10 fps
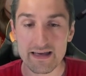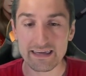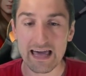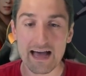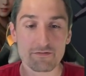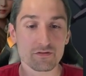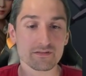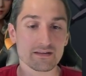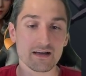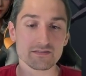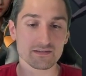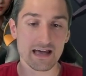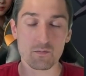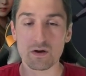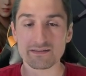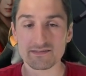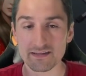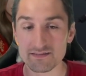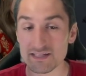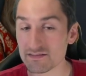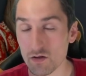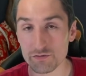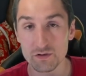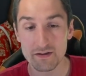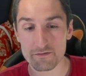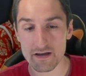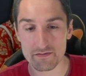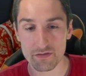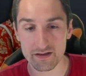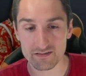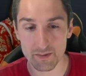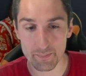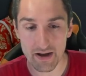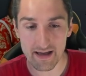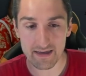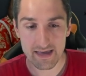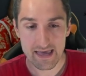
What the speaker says: Kafra dust at 160 is also one of my favorite things to buy,